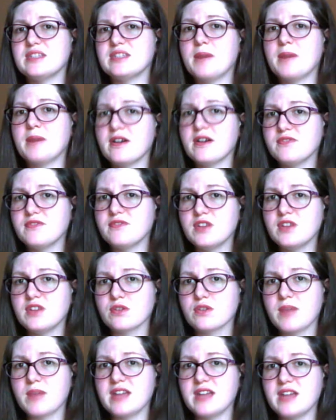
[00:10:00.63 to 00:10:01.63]
of your grade
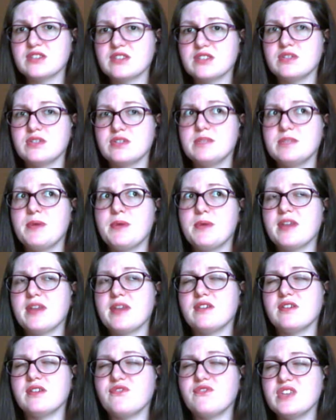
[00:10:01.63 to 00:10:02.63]
is going to be whether it
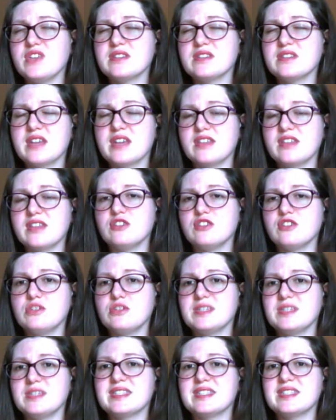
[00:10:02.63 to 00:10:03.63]
feels like they're doing
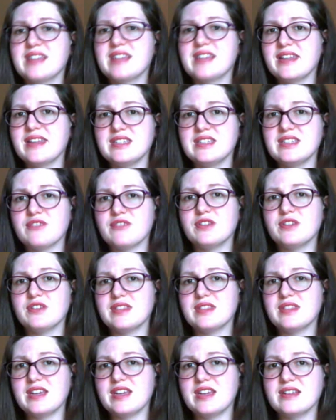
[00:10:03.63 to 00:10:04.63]
slightly different
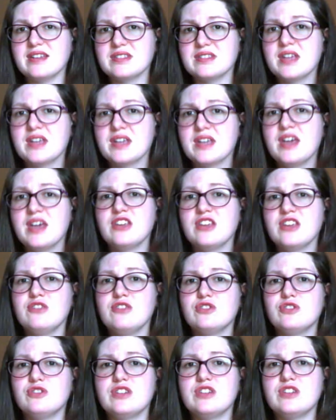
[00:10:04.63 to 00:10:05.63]
things. You should
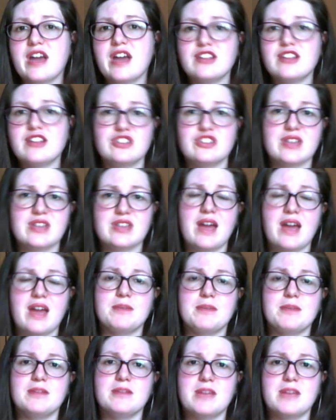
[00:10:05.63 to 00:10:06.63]
not just copy and
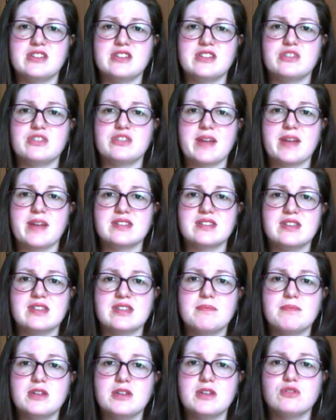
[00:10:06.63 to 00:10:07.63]
paste directly, but
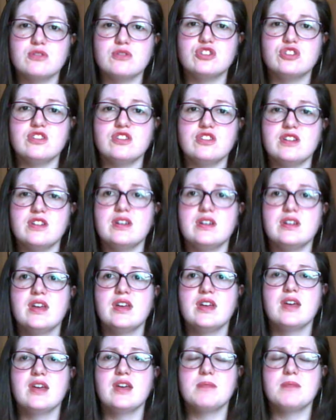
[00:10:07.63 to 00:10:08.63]
you should
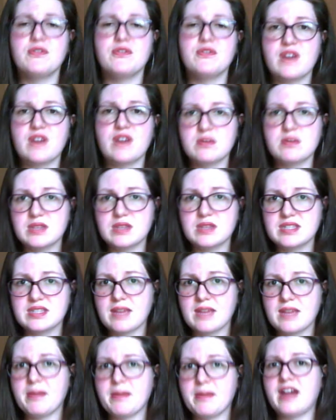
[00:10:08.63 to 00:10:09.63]
be following the same
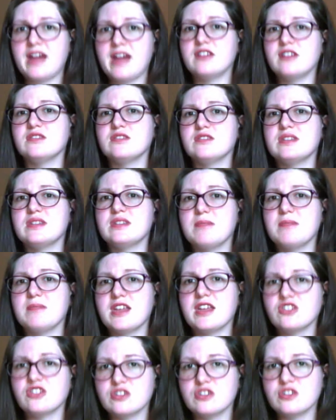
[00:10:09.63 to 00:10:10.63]
patterns and making
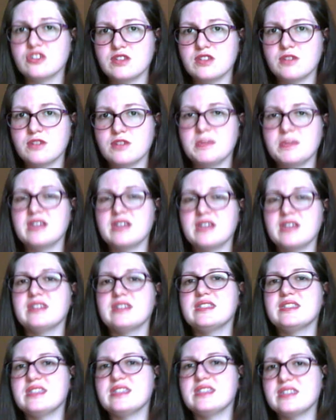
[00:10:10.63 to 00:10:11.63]
sure that you're being
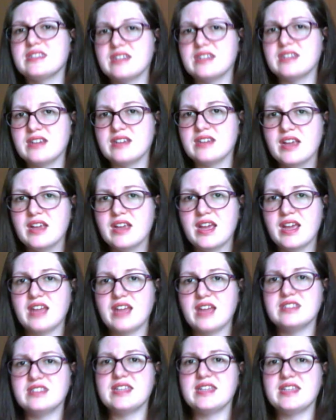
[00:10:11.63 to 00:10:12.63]
consistent and
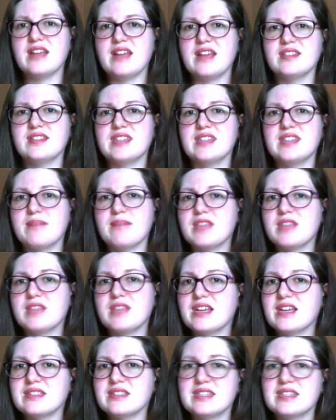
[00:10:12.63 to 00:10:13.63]
saying the same things.
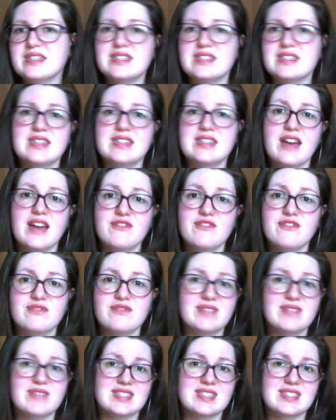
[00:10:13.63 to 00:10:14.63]
It's tough.
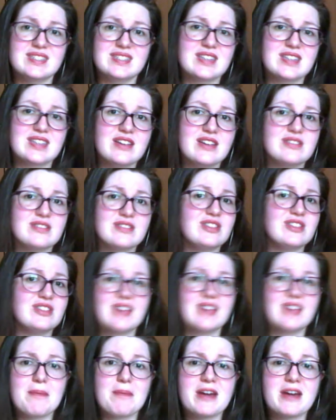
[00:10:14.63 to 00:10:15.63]
It's a skill. You'll get
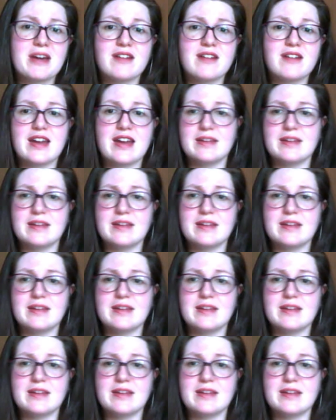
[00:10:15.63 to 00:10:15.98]
better at it.